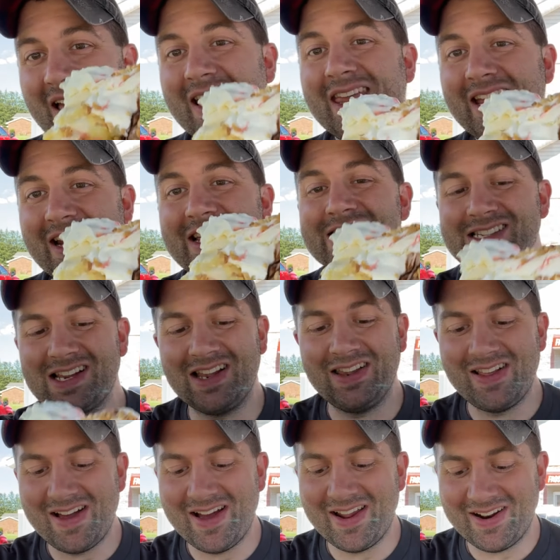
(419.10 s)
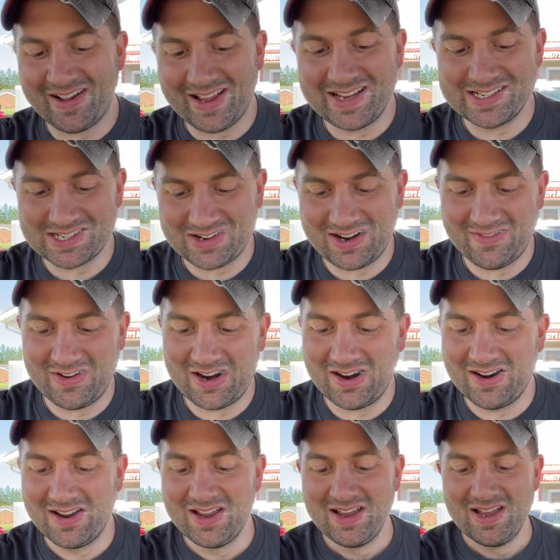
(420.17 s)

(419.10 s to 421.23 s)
like it is a lot of ice cream here.